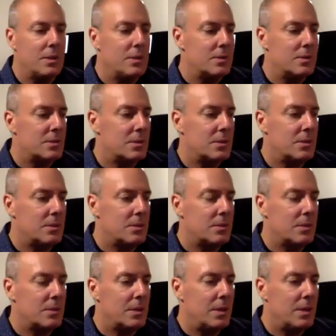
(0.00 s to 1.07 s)
So
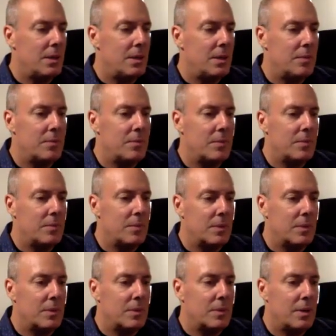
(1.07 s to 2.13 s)

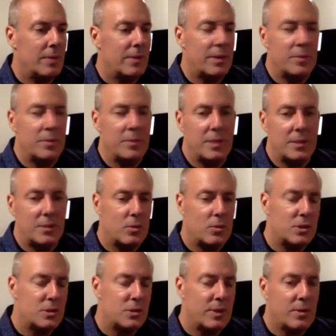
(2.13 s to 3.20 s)
I recommend, of
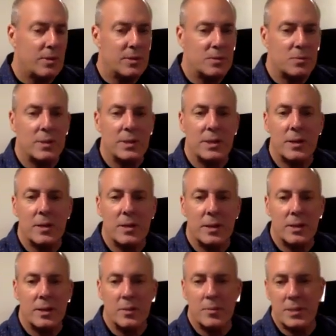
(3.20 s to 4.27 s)
course, we always want to get
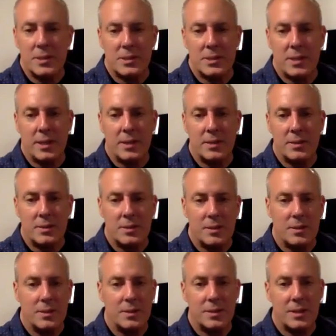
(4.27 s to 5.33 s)
our best sound
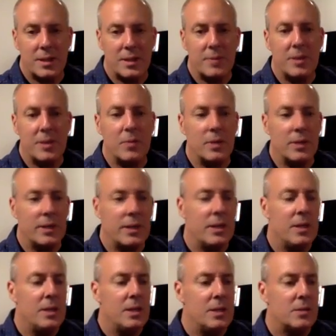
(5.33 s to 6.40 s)
all the time anyway.
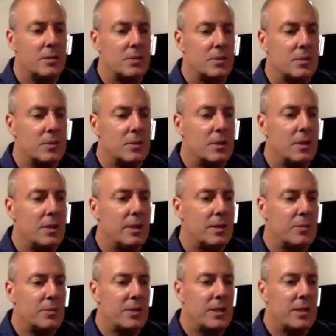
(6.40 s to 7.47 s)
So at the
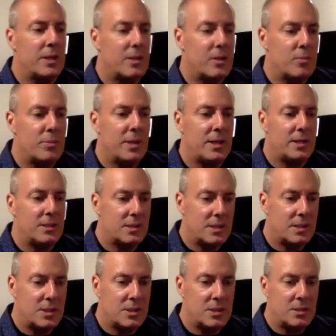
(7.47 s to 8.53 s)
beginning of your practice
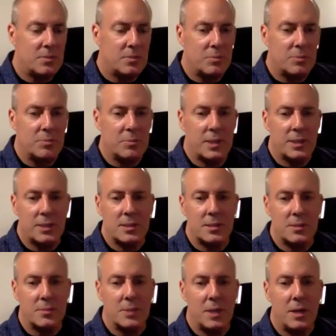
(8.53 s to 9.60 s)
session, practice
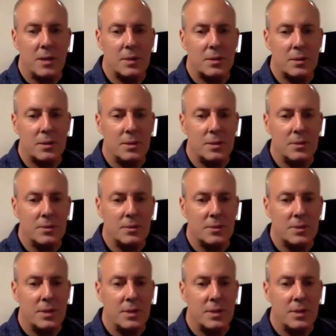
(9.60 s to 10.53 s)
some long tones.